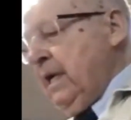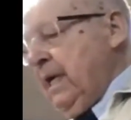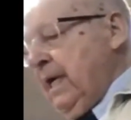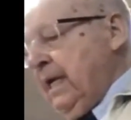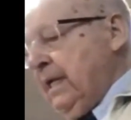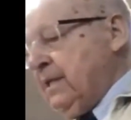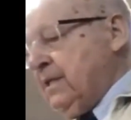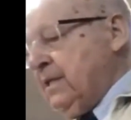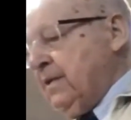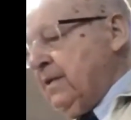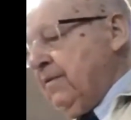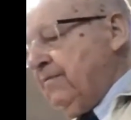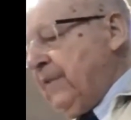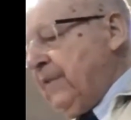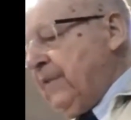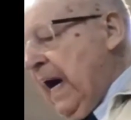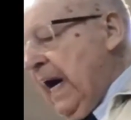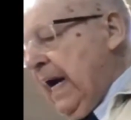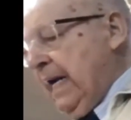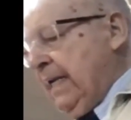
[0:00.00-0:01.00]
it's the
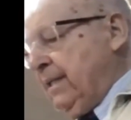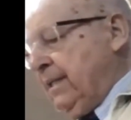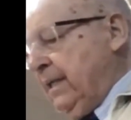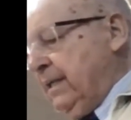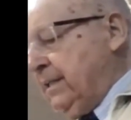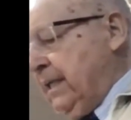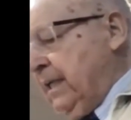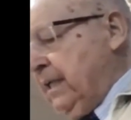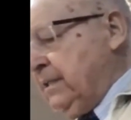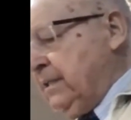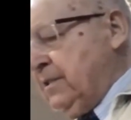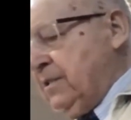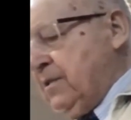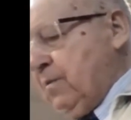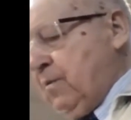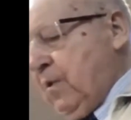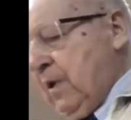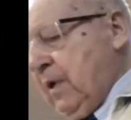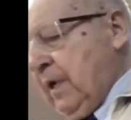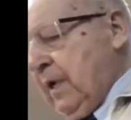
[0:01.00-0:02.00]
vine that does the
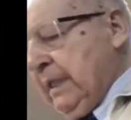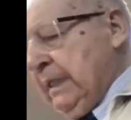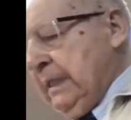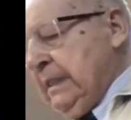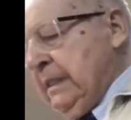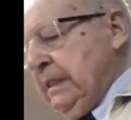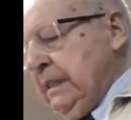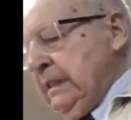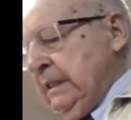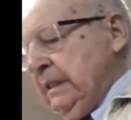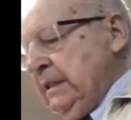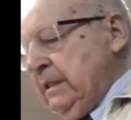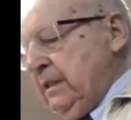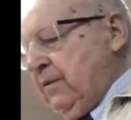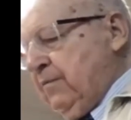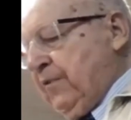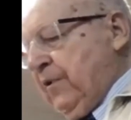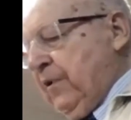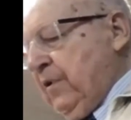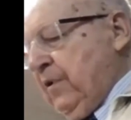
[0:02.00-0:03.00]
work. The
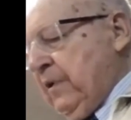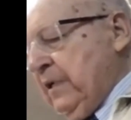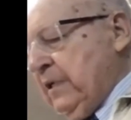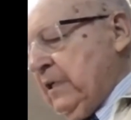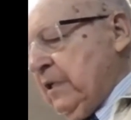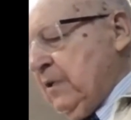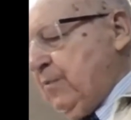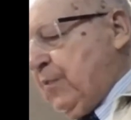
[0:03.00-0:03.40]
fruit is the